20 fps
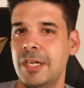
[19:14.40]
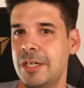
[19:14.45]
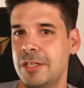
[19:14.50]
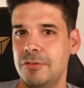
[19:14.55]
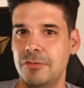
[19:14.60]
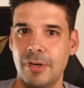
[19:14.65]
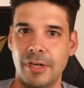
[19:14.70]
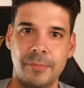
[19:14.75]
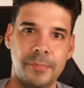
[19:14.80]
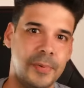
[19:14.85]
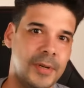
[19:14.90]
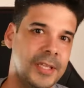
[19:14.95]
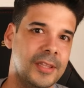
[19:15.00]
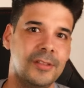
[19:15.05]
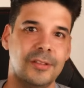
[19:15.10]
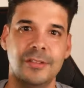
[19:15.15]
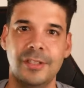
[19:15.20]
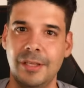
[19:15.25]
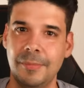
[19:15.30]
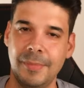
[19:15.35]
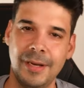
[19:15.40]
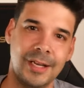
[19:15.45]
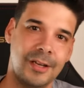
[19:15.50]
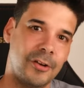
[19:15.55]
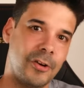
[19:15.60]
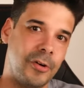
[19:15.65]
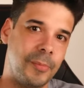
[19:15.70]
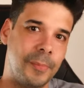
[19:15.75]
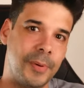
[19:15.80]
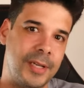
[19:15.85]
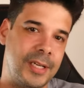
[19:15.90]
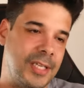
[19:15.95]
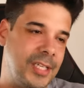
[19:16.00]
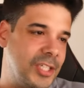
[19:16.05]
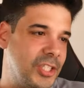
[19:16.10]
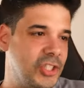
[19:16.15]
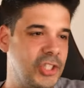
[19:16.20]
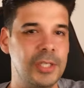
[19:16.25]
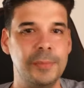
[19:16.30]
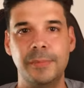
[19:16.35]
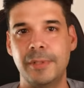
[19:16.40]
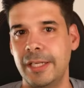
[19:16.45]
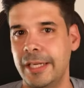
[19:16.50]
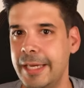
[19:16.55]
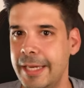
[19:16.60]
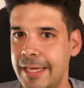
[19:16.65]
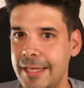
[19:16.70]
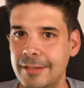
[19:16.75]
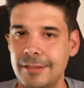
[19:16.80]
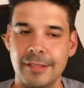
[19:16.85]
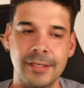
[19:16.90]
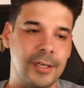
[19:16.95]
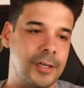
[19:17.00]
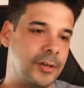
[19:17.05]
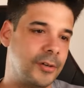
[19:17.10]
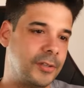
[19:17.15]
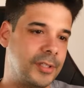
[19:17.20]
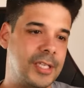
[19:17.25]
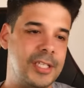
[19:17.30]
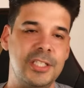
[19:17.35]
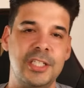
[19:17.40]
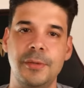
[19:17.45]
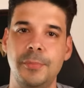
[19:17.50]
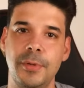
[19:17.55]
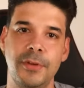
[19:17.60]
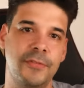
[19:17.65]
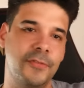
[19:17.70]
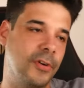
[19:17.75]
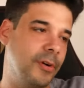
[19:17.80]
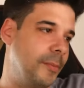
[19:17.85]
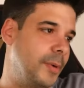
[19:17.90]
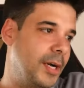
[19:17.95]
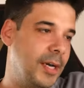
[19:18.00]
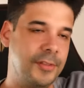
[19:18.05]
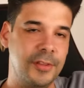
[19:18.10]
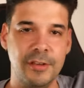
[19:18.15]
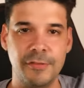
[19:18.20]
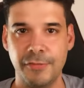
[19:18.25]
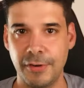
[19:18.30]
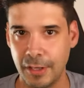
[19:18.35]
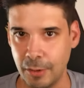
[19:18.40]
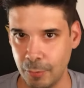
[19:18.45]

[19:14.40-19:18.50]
you are print-on-demand company shipped late or they ship it from a different